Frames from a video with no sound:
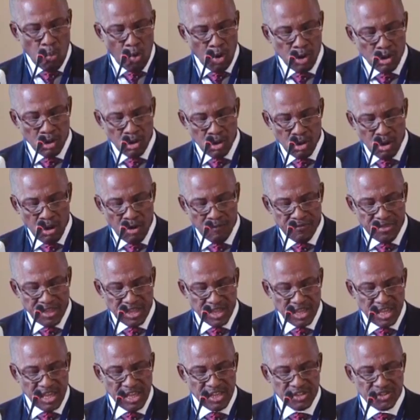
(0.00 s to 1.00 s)
One of
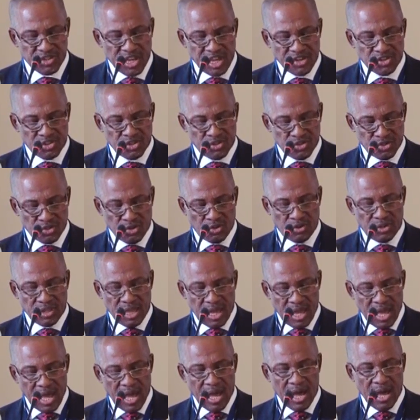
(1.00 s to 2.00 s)
the key sessions on
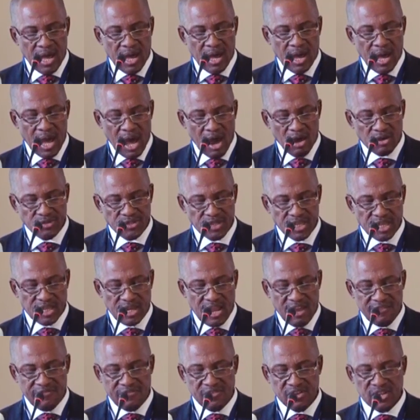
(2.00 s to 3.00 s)
the Housing
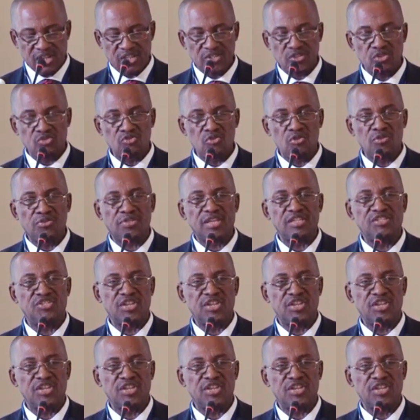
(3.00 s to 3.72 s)
in Africa's Growth